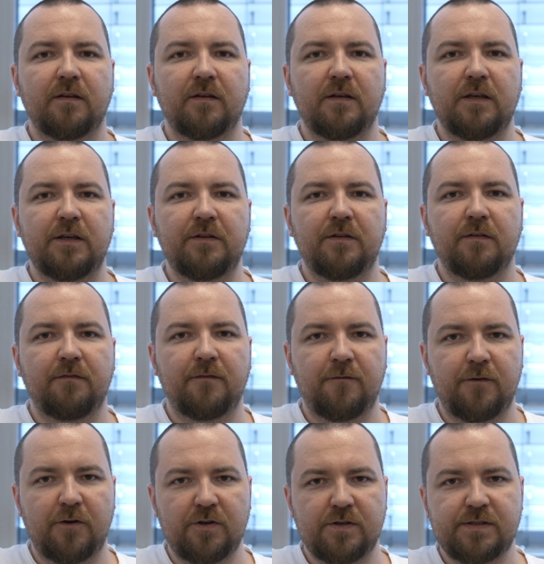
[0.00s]
in the
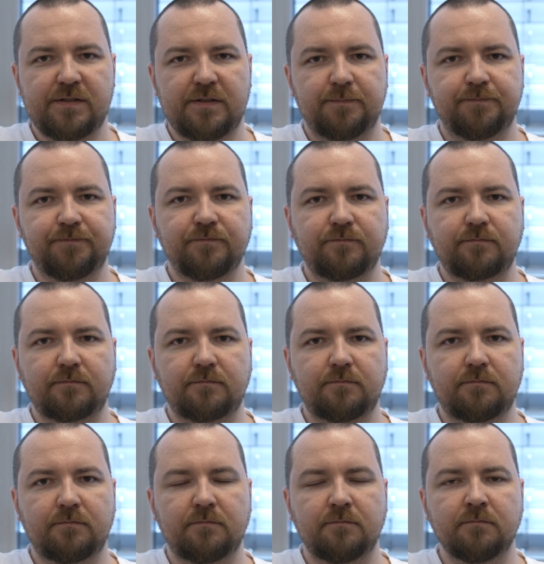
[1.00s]
first
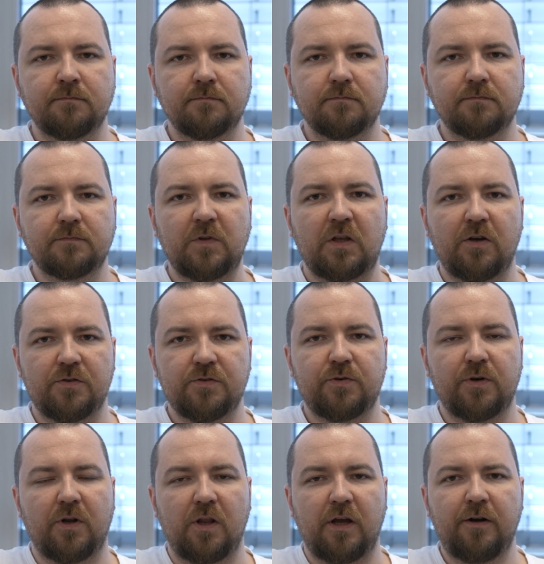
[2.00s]

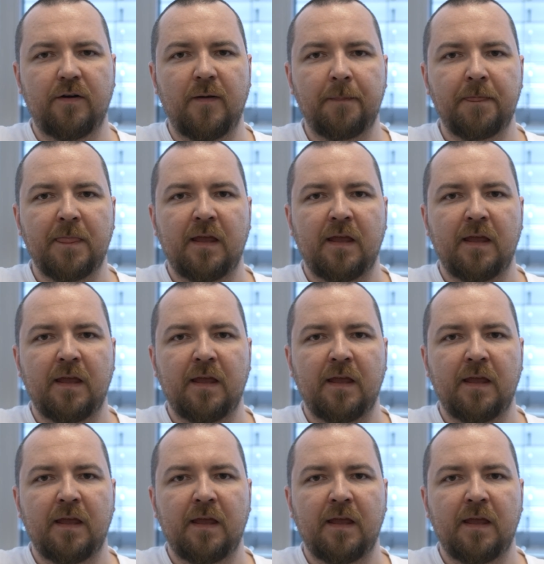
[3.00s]
controller,